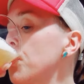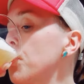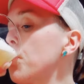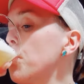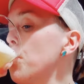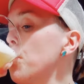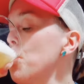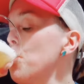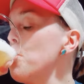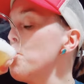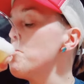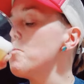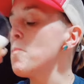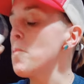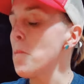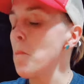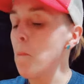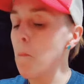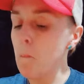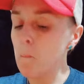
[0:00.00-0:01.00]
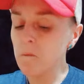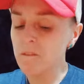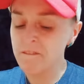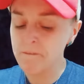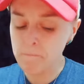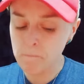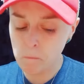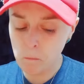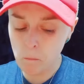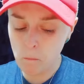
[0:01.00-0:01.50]

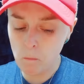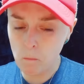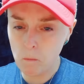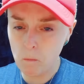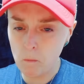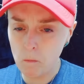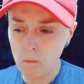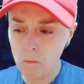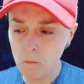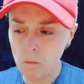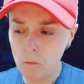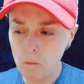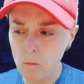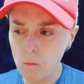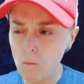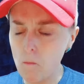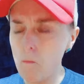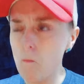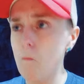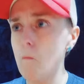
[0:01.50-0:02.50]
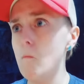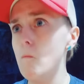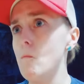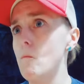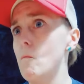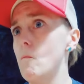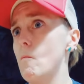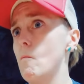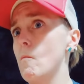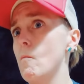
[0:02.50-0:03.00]

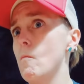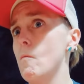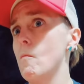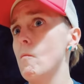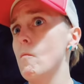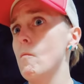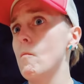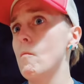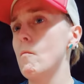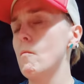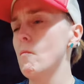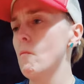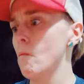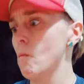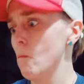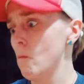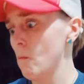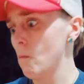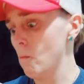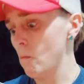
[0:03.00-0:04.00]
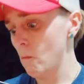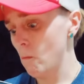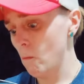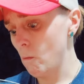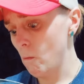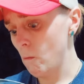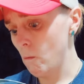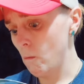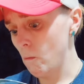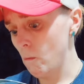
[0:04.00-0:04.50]

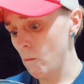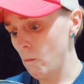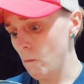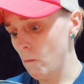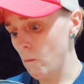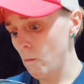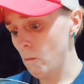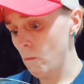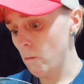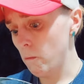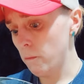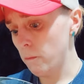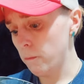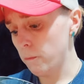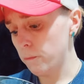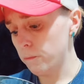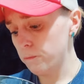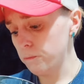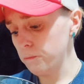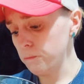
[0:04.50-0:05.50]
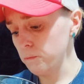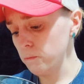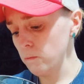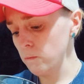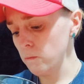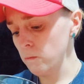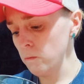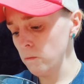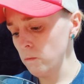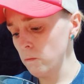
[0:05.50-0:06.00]

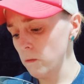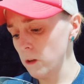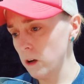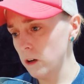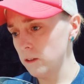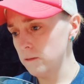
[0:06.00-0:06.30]
(no one is talking)